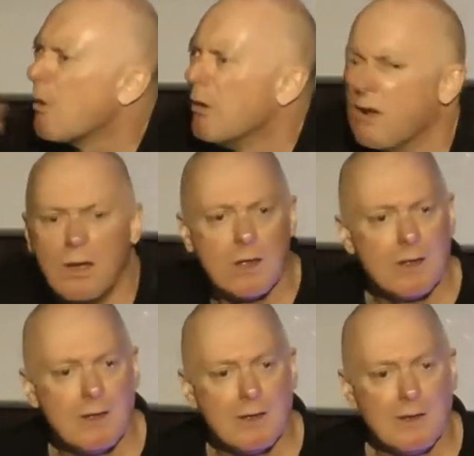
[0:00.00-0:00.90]

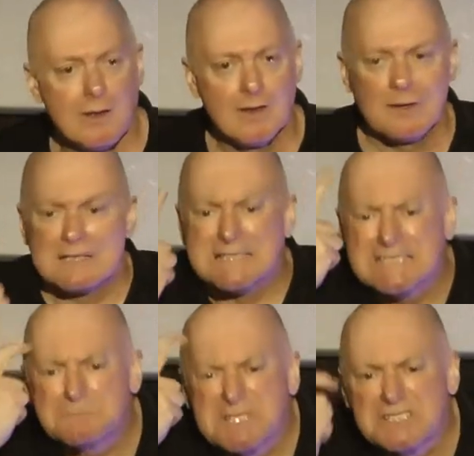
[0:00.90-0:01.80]
Suspicion and fear, it
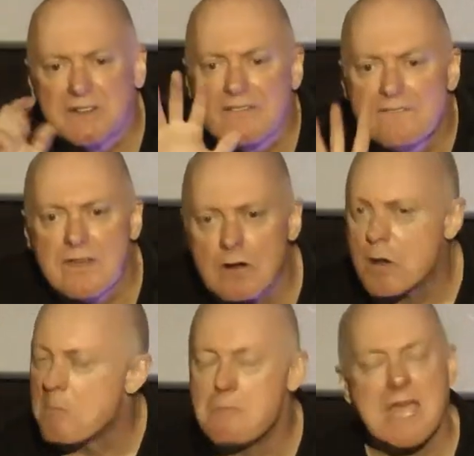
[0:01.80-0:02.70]
makes relationships
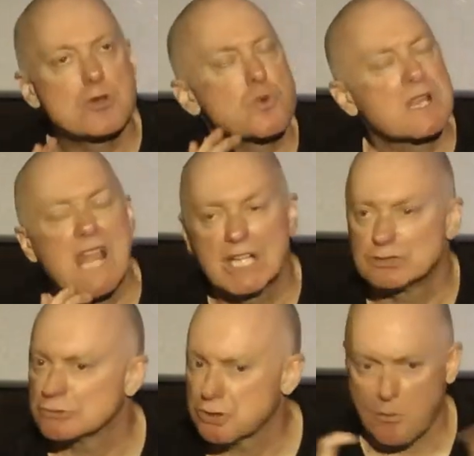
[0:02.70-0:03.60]
very
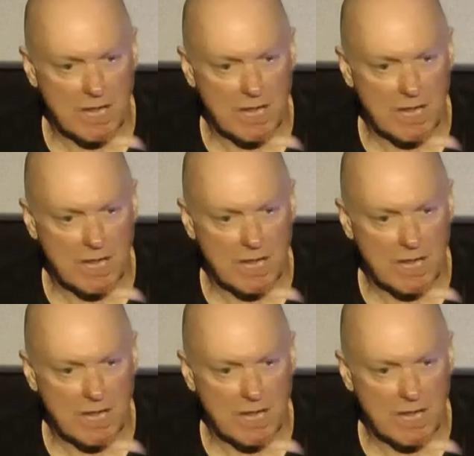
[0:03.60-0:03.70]
complex.